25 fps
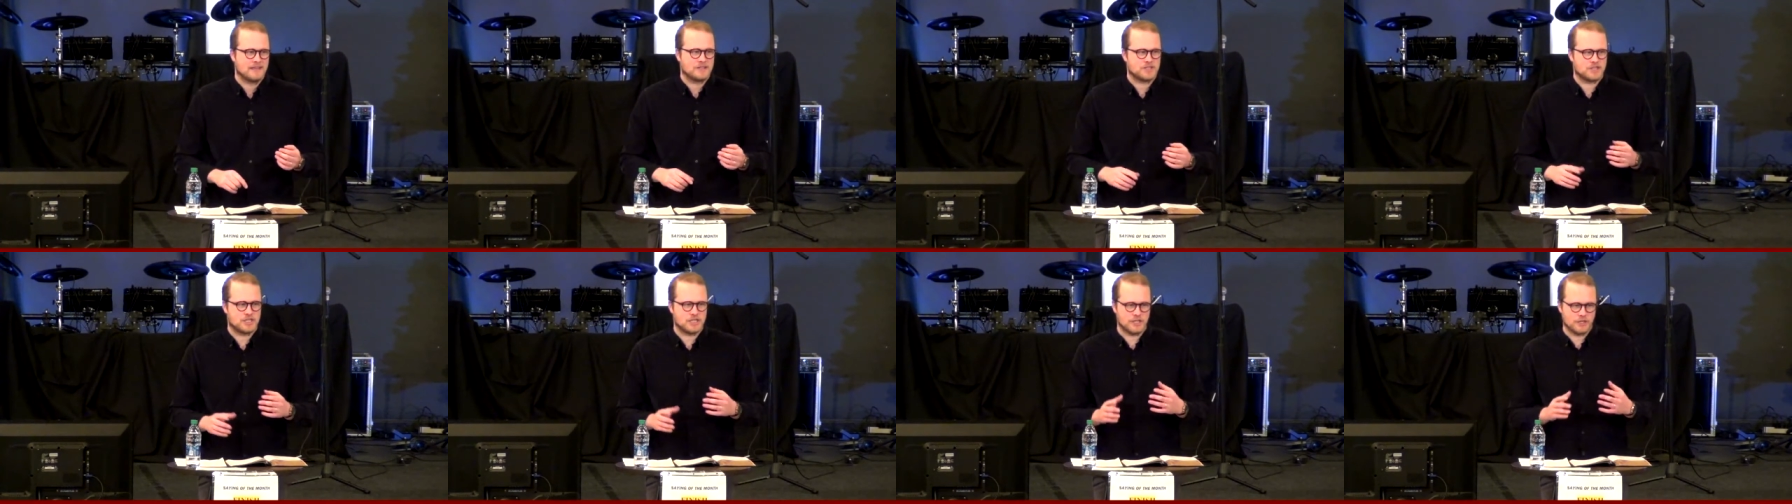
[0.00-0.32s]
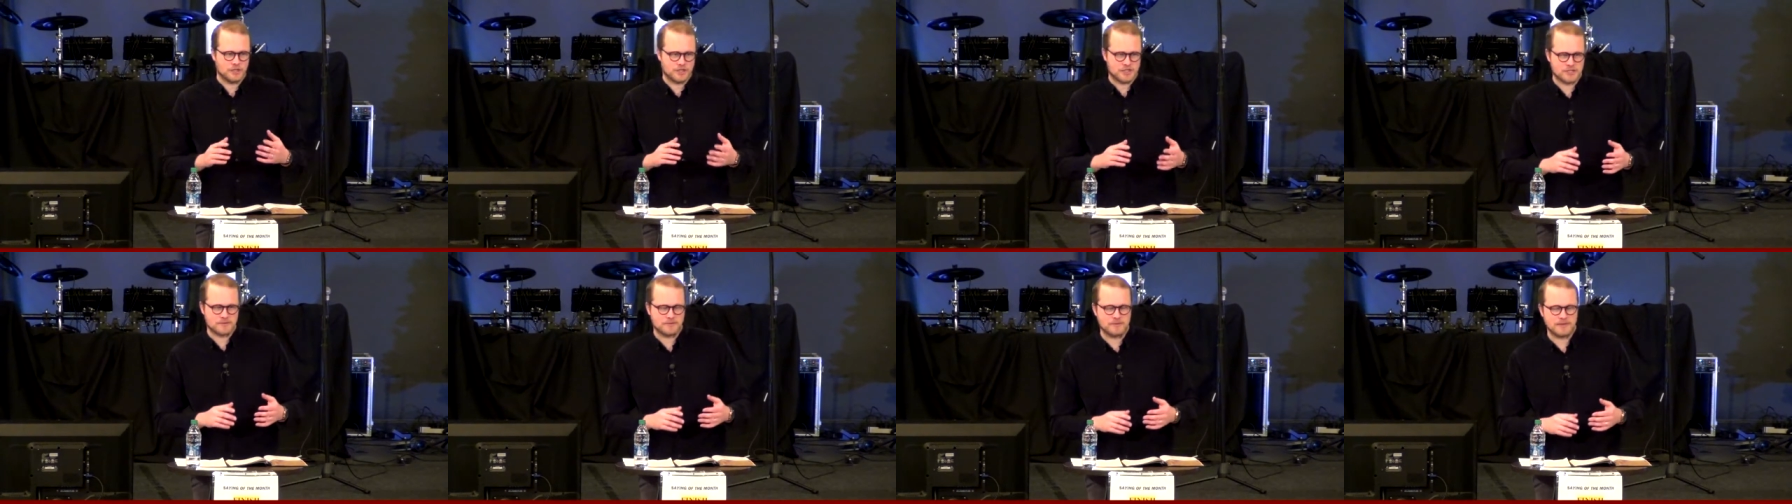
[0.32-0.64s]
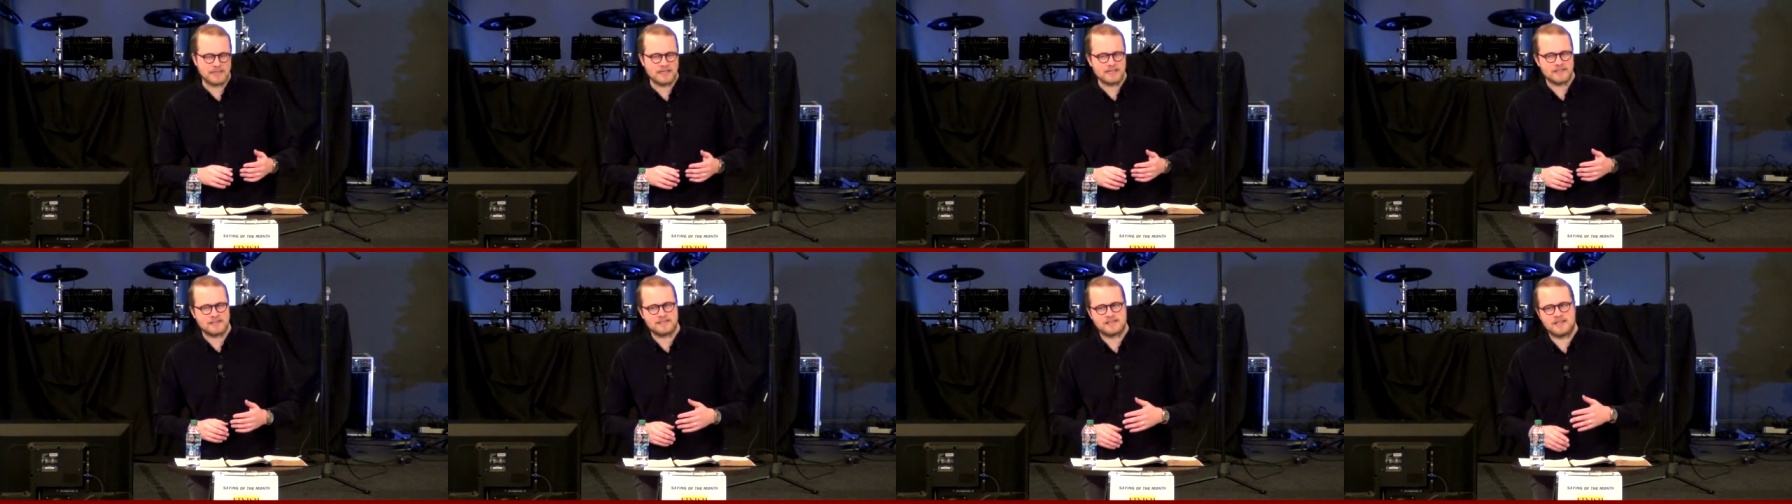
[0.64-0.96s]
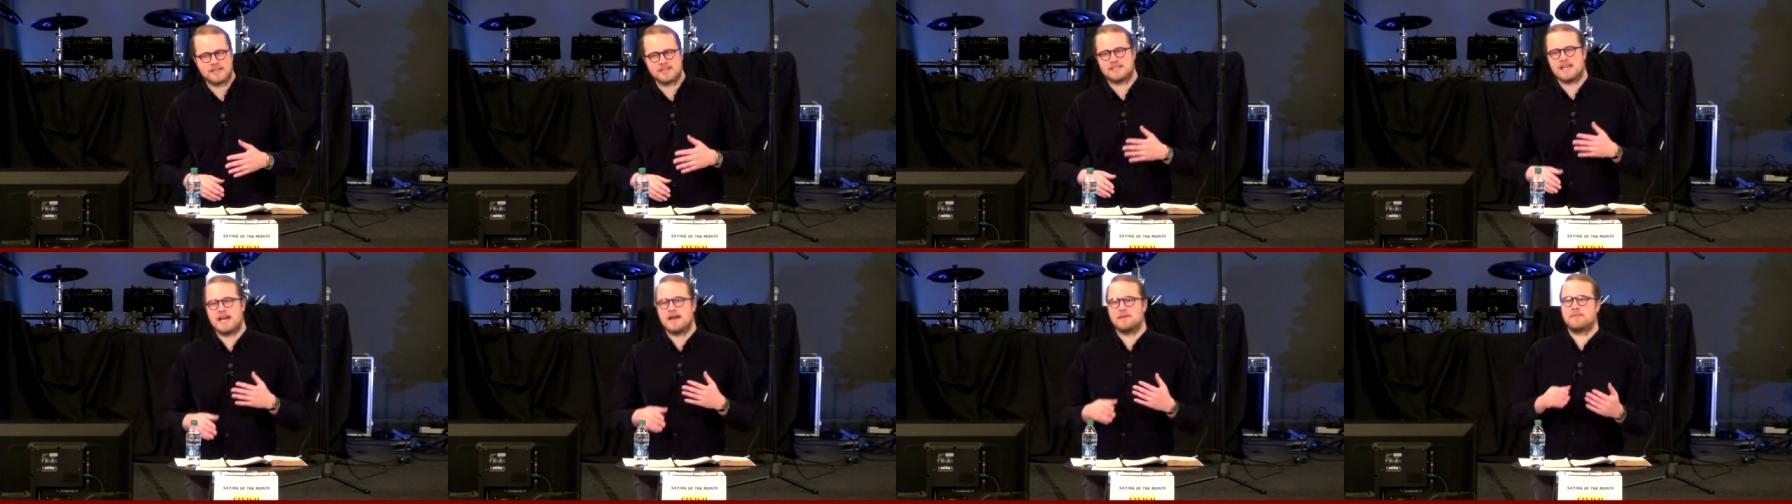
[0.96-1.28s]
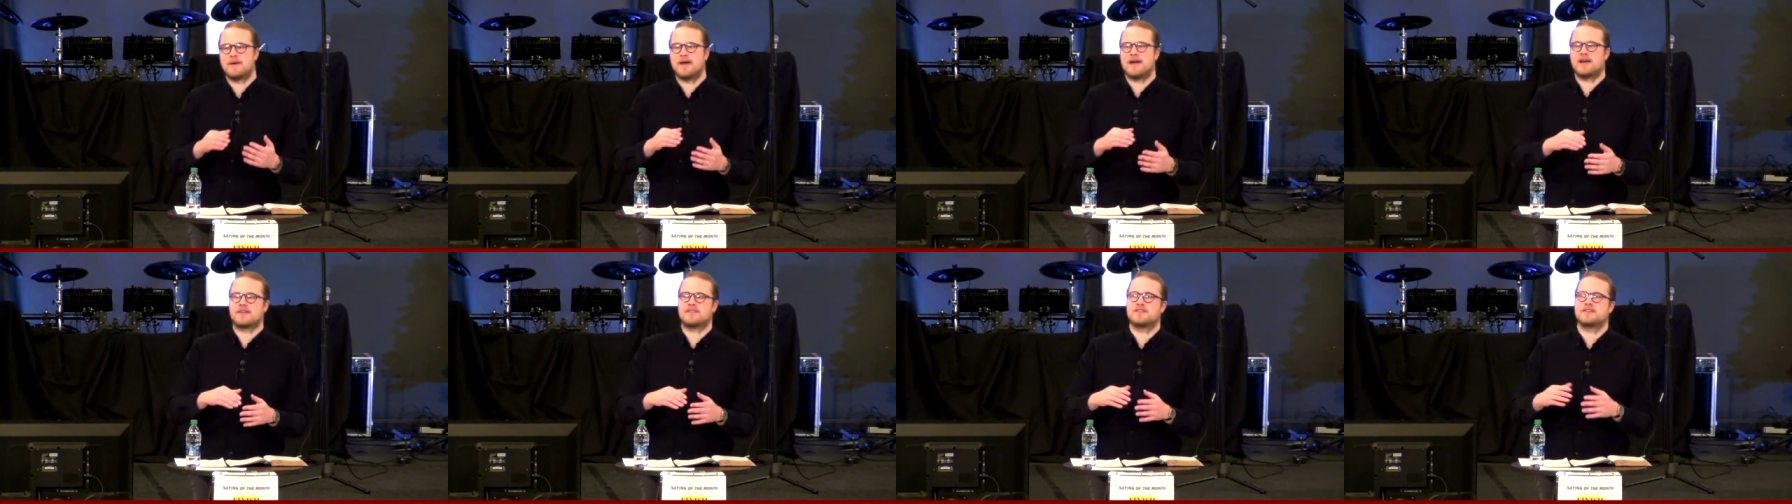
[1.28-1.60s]
She looks at me and says, I
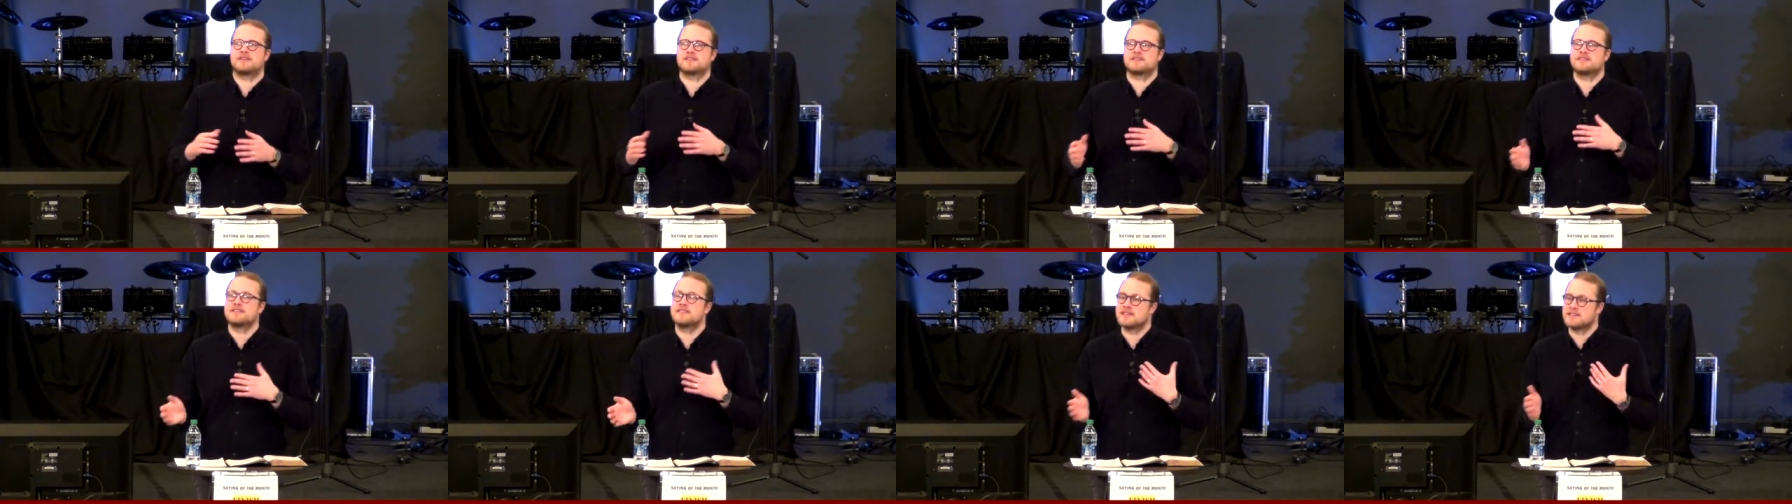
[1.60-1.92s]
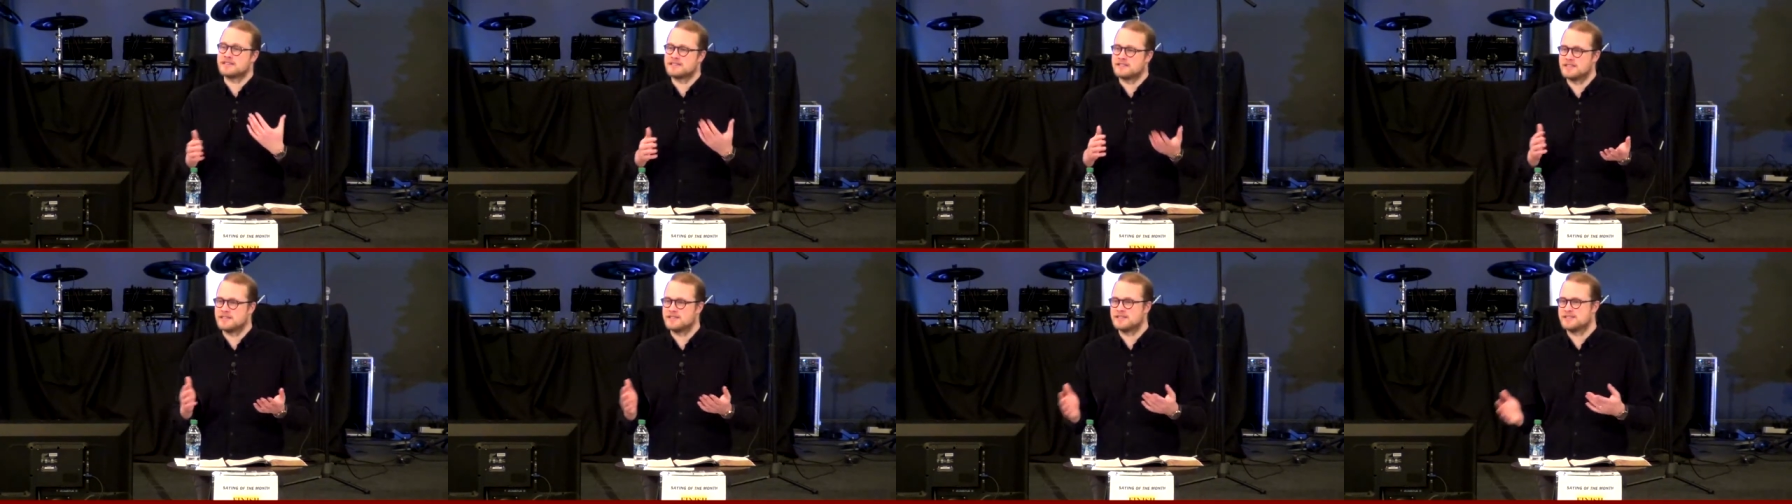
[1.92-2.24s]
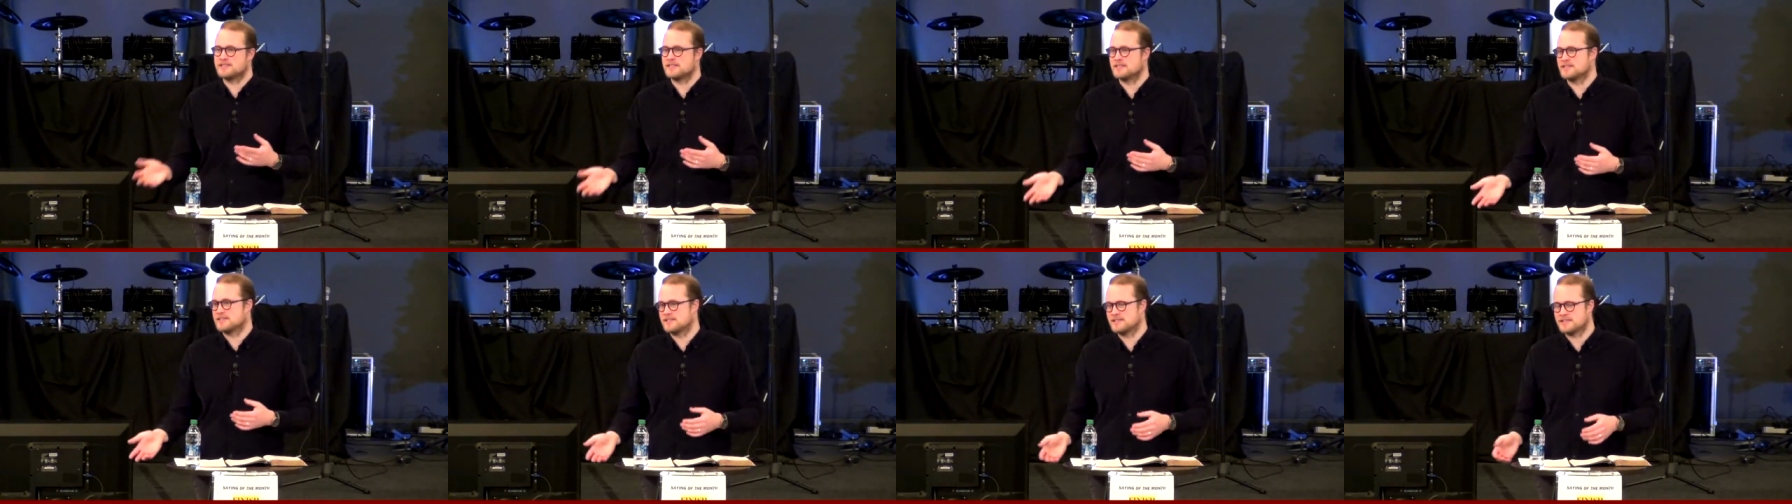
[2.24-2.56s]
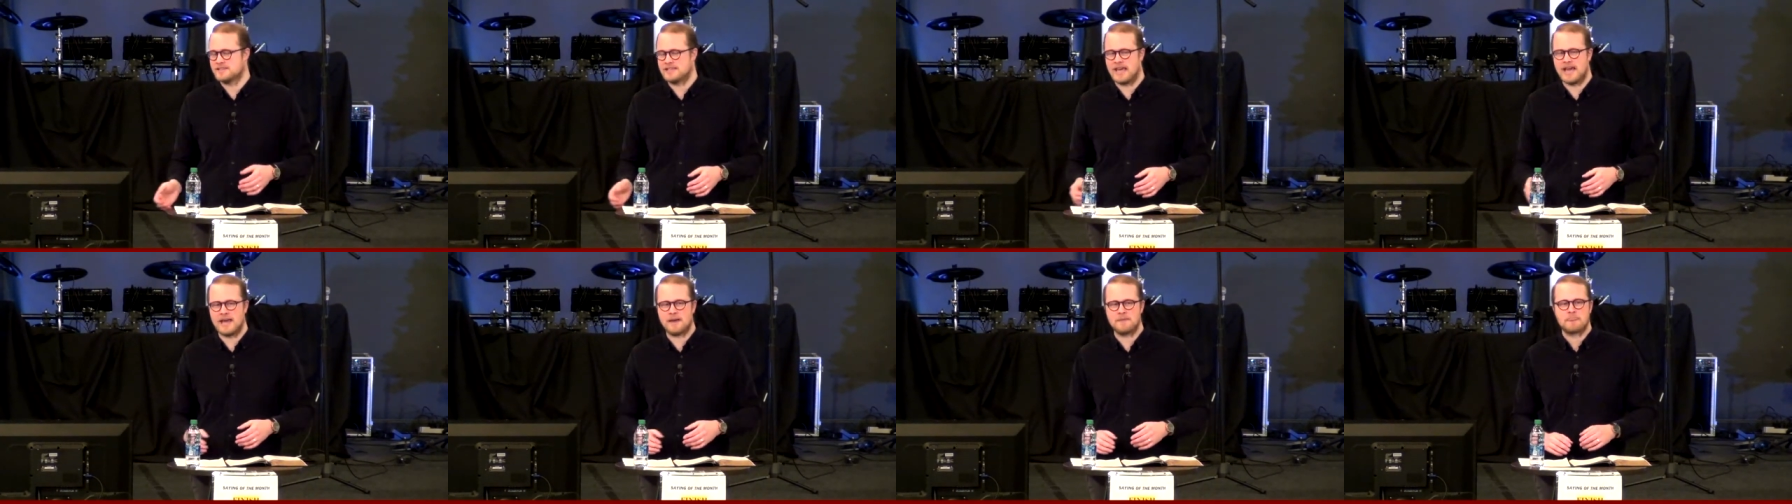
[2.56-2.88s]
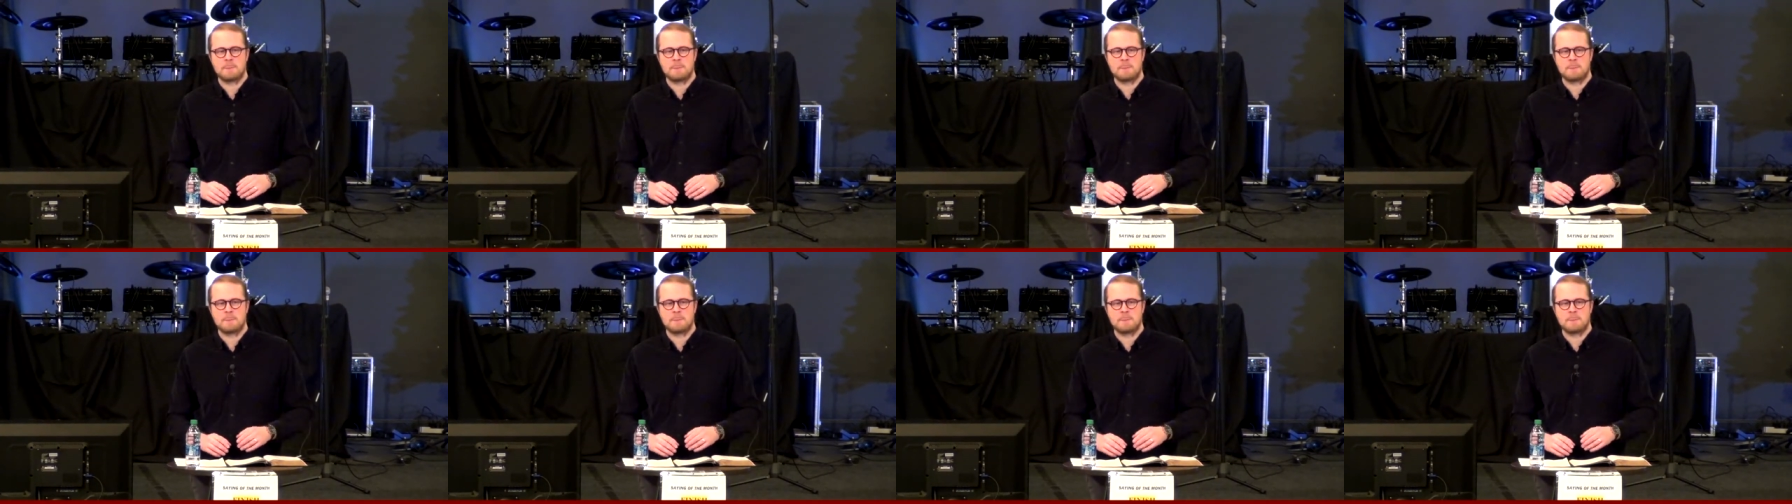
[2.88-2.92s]
pack this, this, this, this, and that.